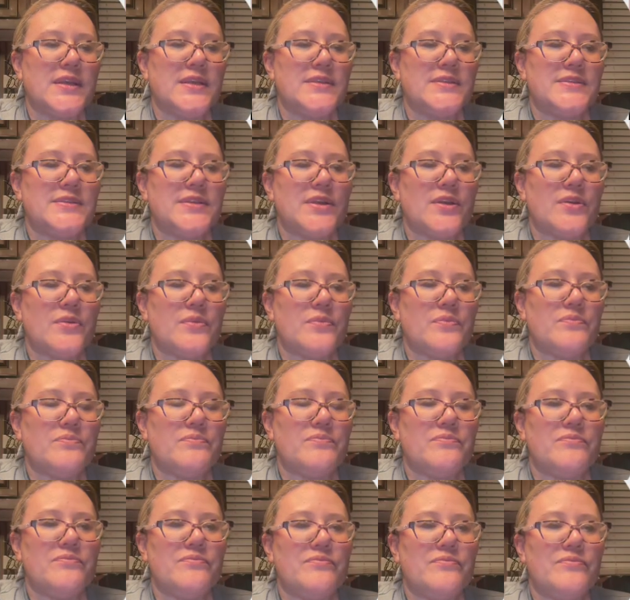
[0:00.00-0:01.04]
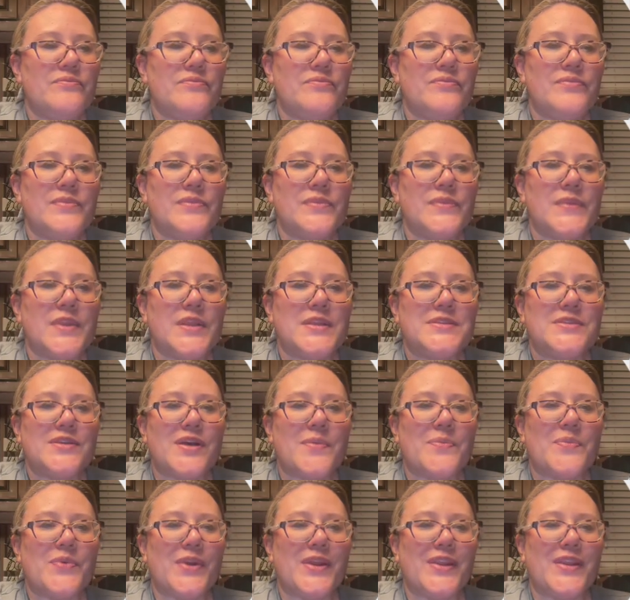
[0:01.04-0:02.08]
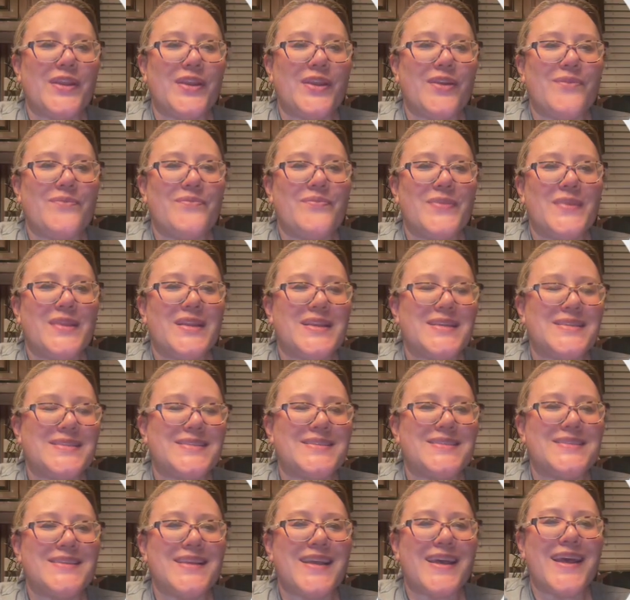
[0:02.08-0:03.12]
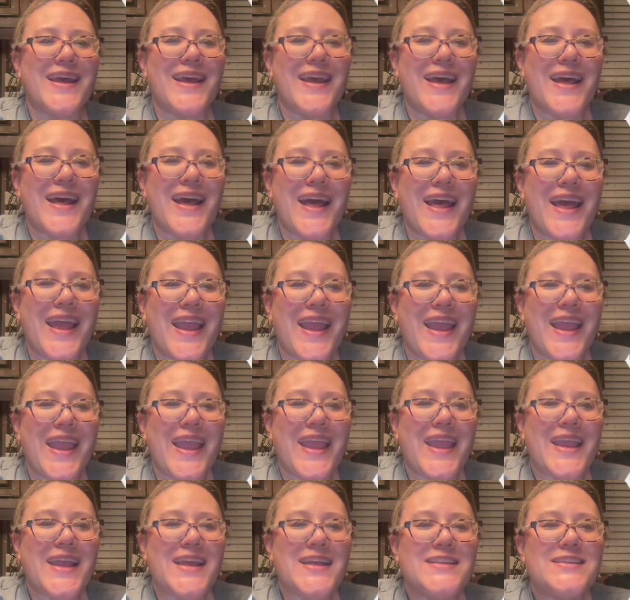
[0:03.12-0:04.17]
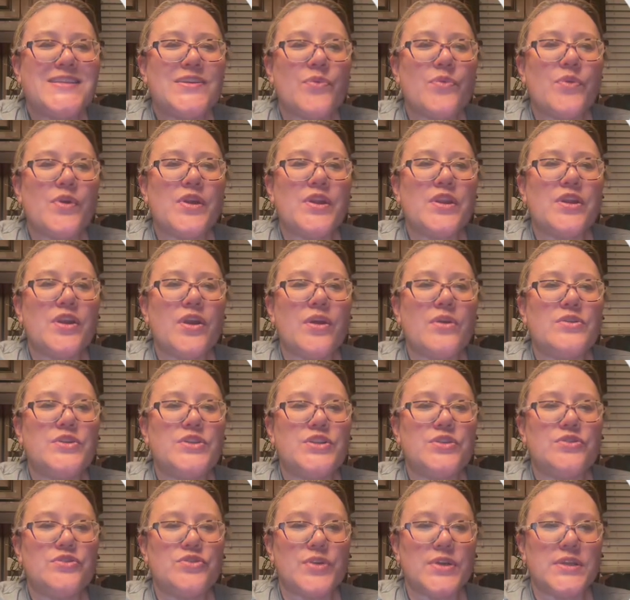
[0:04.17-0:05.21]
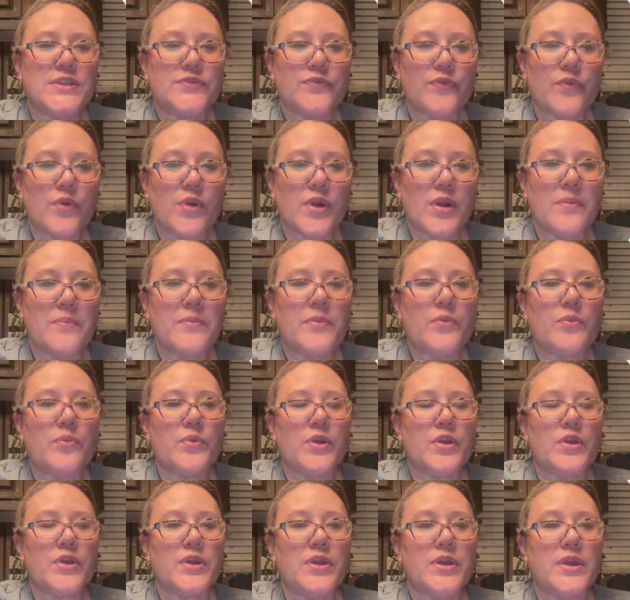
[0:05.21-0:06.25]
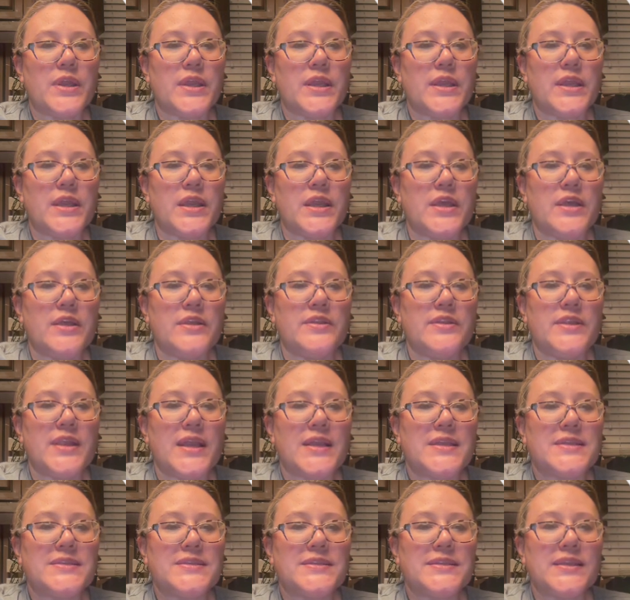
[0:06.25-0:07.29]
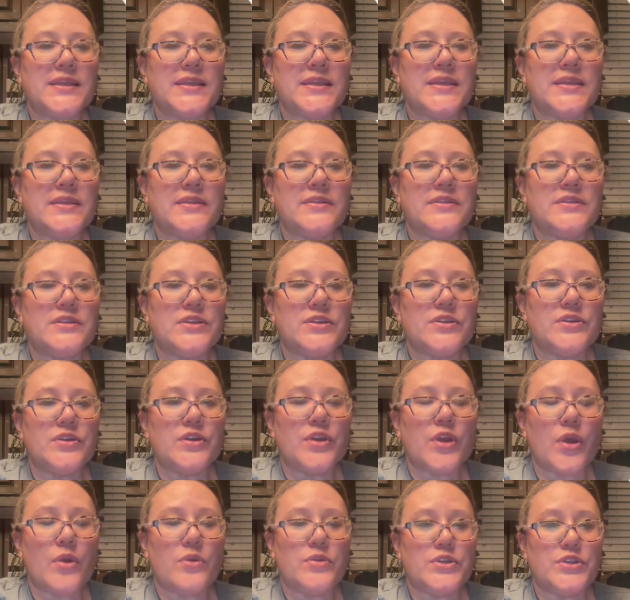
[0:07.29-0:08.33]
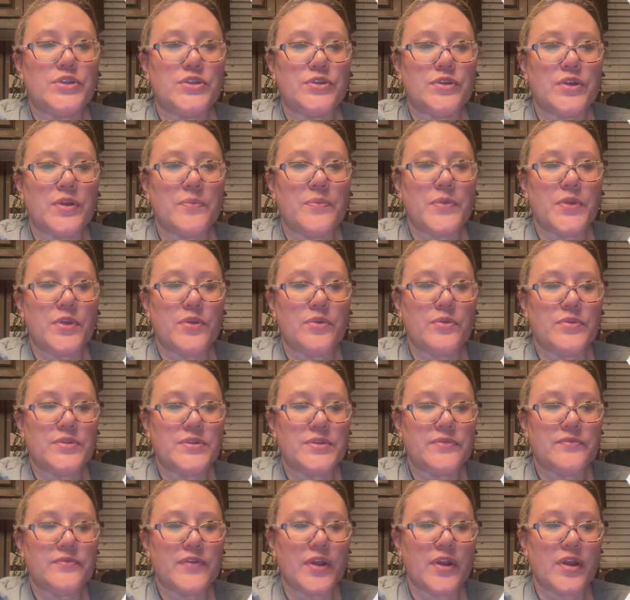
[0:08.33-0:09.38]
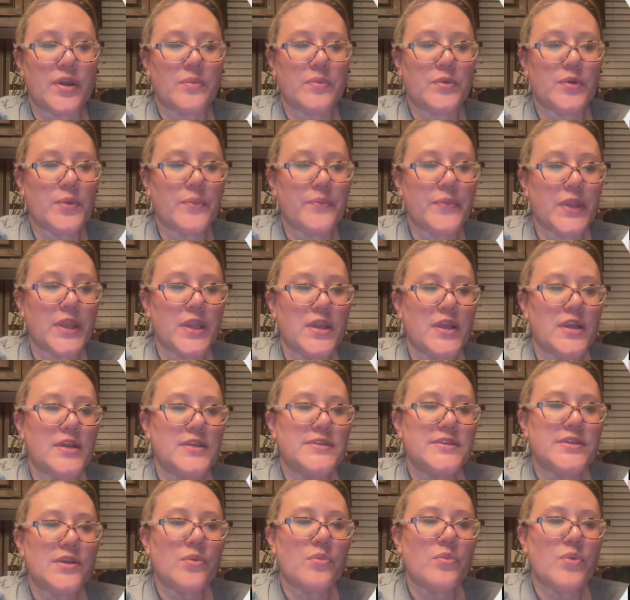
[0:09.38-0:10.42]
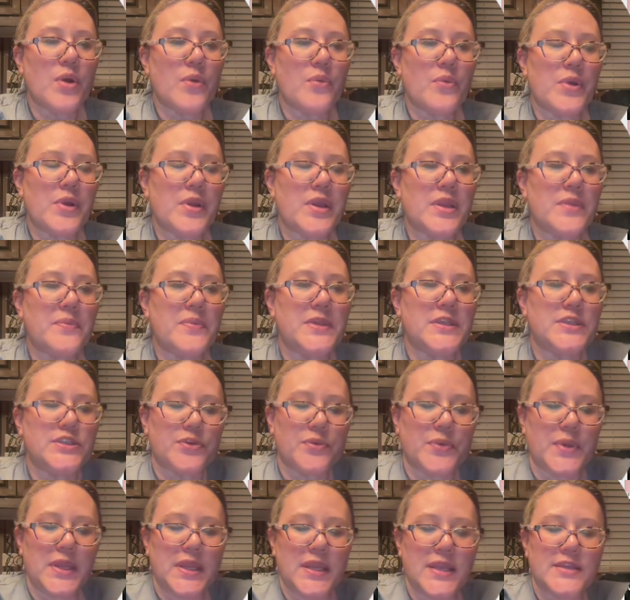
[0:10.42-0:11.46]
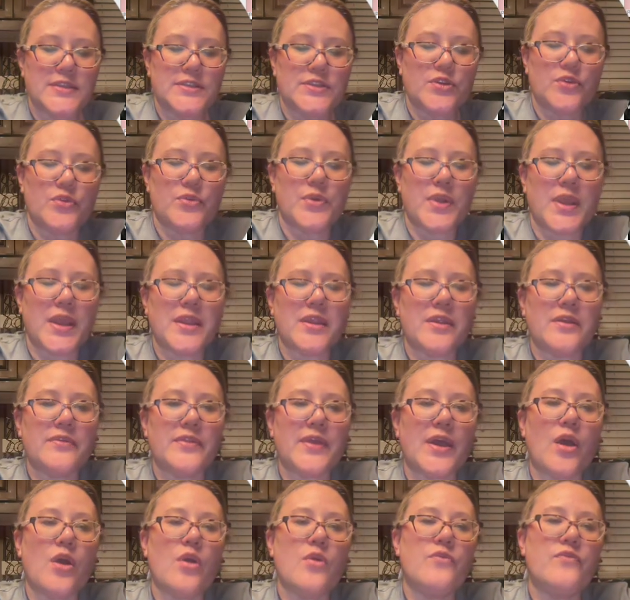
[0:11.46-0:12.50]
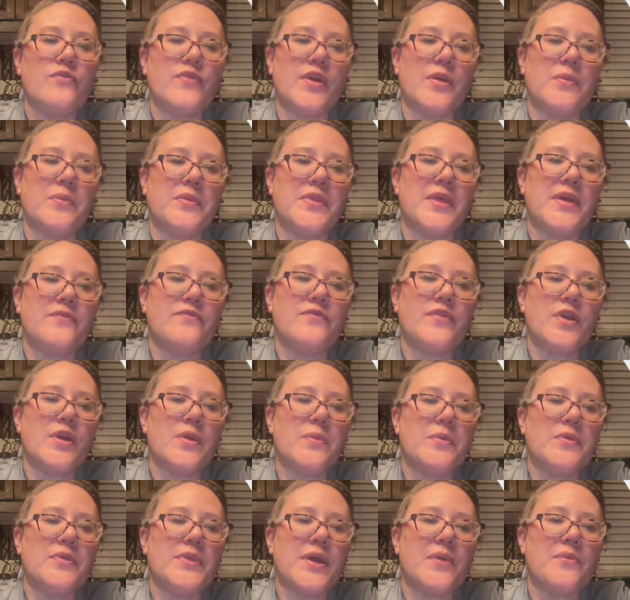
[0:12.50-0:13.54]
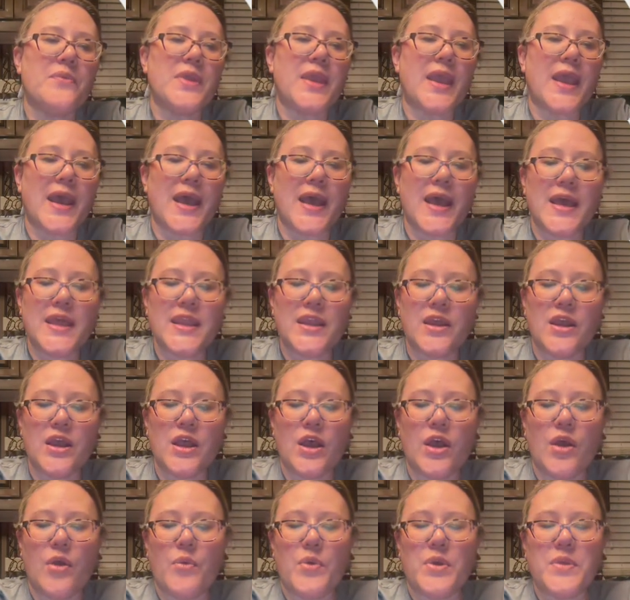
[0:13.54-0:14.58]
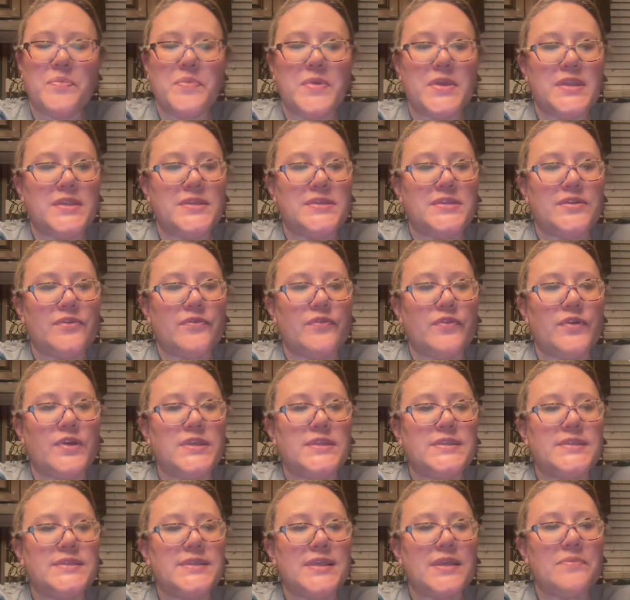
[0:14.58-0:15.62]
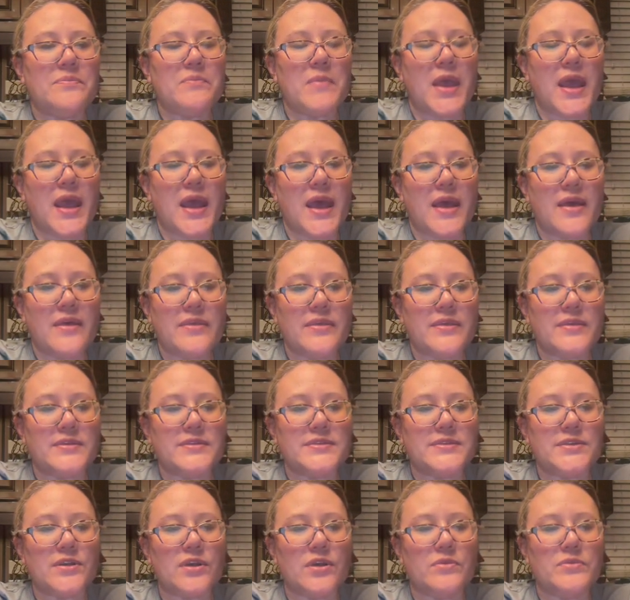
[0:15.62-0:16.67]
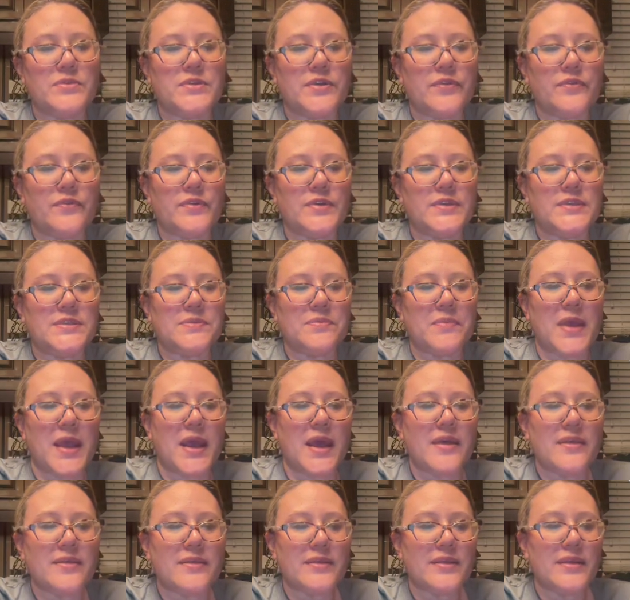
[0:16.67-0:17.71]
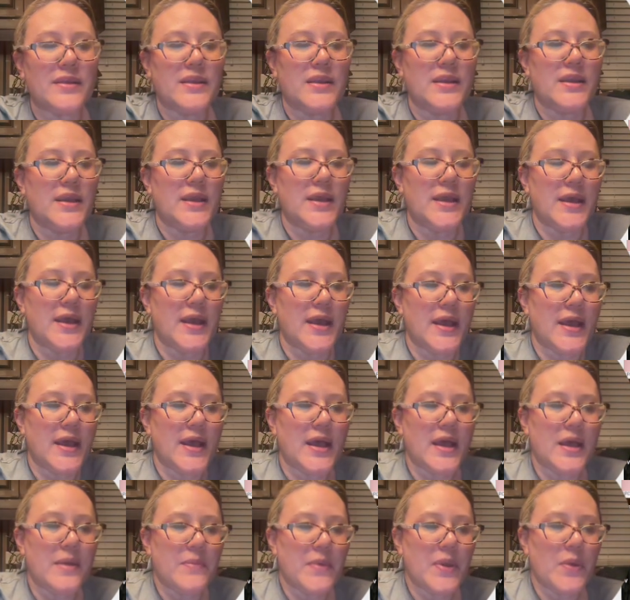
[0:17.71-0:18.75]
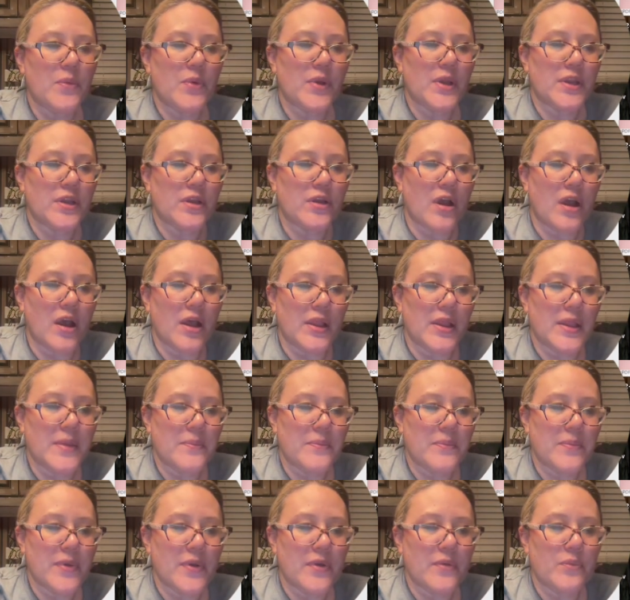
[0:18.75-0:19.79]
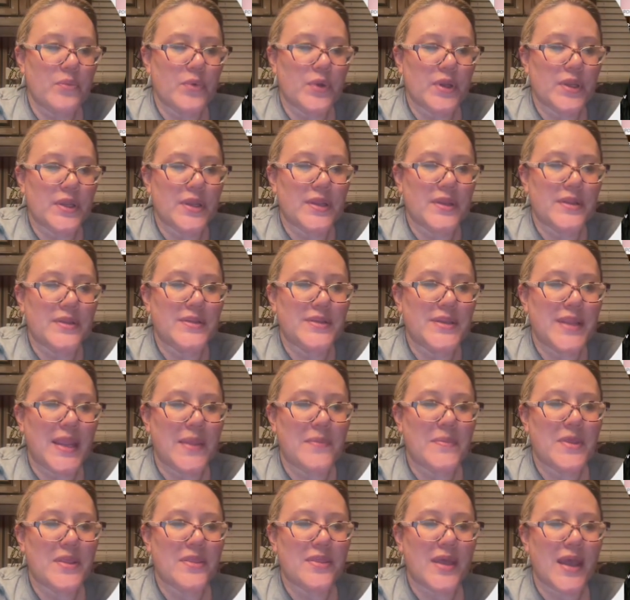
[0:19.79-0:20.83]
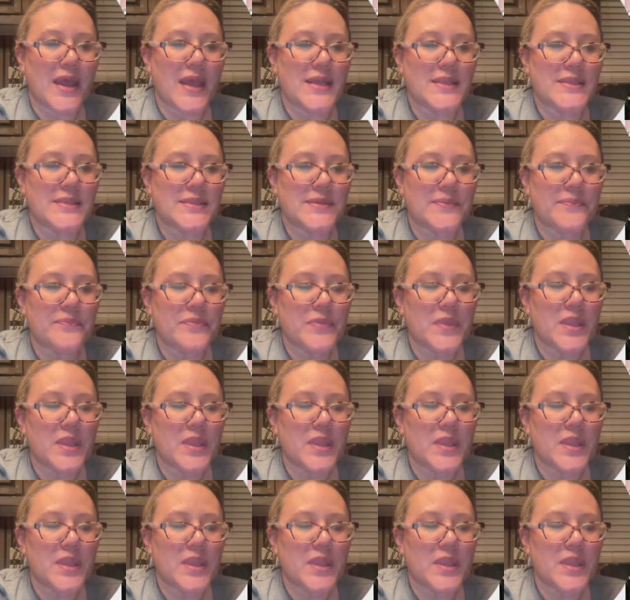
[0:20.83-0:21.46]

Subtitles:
So it's all brand new and we're going to go to transform. We're going nextly to go to compute variable. So what we're going to be doing is creating that own variable. That variable that we had would be difference in math. So difference math. We're going to call it, we're going to name it that.